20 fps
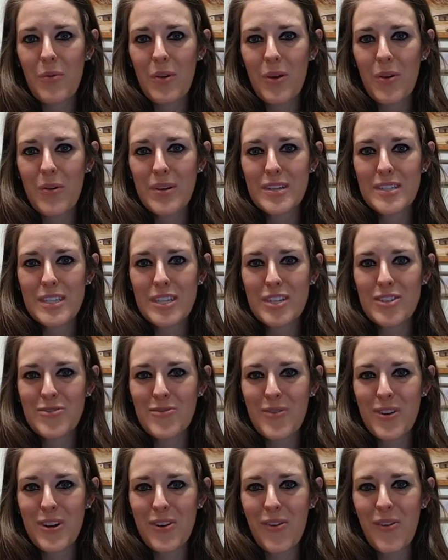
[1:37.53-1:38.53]
We always
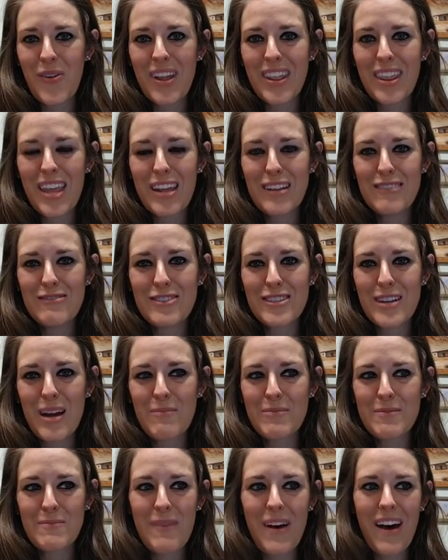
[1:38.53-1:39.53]
enjoy knowing that you
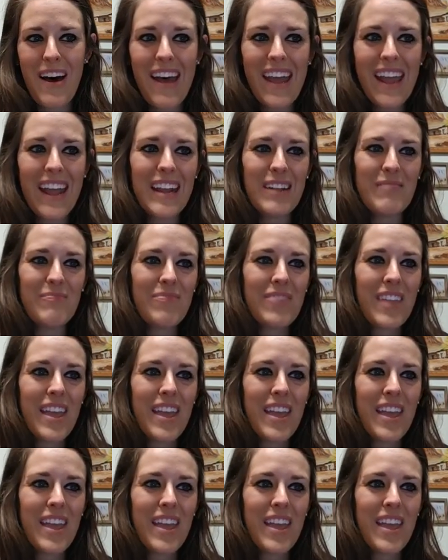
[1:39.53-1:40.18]
stopped by.